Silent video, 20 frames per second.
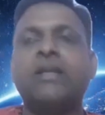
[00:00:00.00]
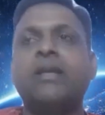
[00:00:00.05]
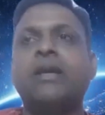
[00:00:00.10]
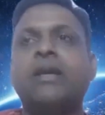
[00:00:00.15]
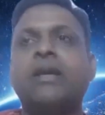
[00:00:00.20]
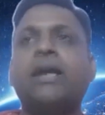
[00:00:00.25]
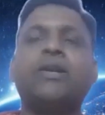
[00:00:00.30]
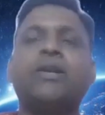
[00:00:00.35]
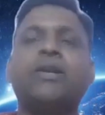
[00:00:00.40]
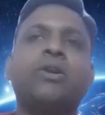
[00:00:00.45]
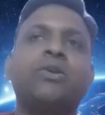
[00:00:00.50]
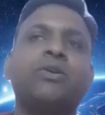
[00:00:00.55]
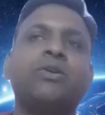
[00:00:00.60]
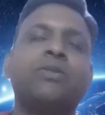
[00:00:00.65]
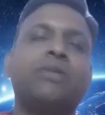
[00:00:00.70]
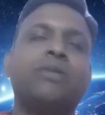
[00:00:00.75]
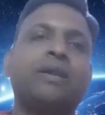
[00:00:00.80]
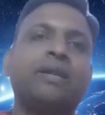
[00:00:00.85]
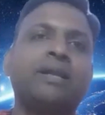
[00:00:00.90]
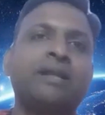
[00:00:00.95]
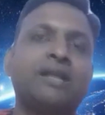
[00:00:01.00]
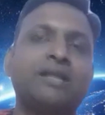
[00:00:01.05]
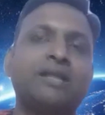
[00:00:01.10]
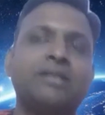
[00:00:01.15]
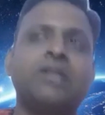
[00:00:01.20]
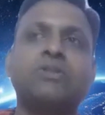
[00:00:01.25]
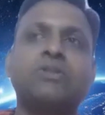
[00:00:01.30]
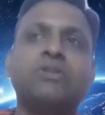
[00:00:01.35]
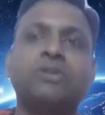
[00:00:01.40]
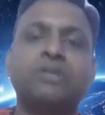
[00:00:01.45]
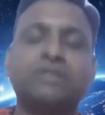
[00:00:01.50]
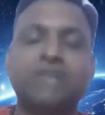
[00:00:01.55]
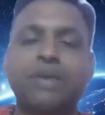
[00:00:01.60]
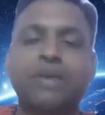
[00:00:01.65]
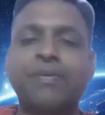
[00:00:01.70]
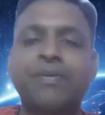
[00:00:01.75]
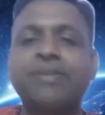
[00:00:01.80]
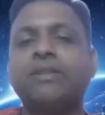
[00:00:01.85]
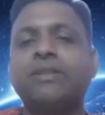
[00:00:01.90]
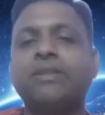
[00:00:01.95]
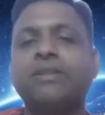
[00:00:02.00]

I taught you in Vandi class also. 7th